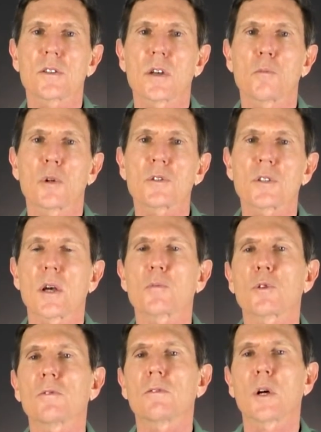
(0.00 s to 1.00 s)
a
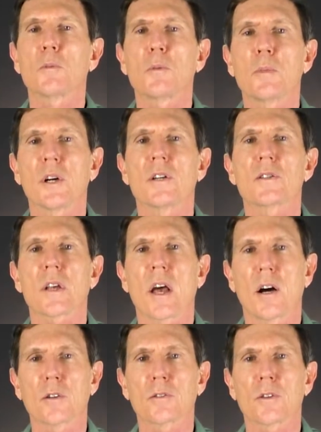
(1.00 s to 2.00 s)
perceptual rub buzz
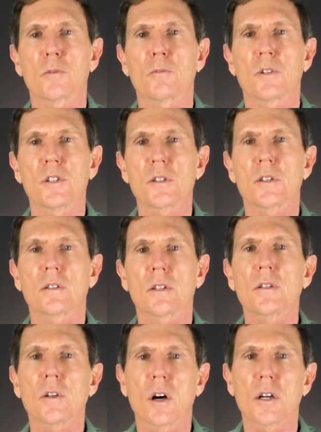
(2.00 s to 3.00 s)
algorithm recently
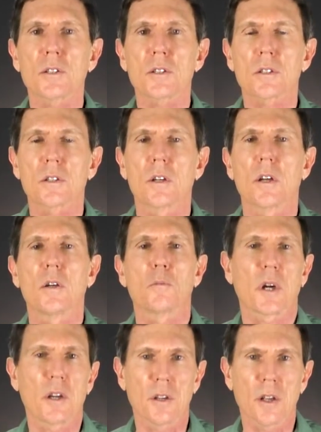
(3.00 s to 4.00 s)
launched
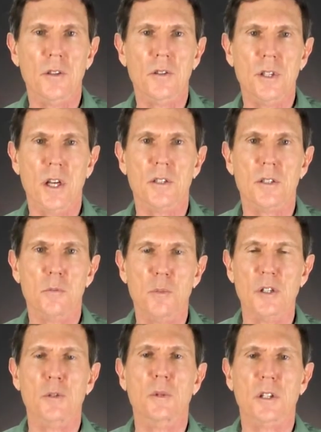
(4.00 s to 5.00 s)
by another test and
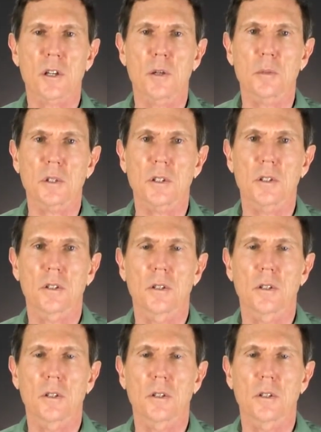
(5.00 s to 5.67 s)
measurement company.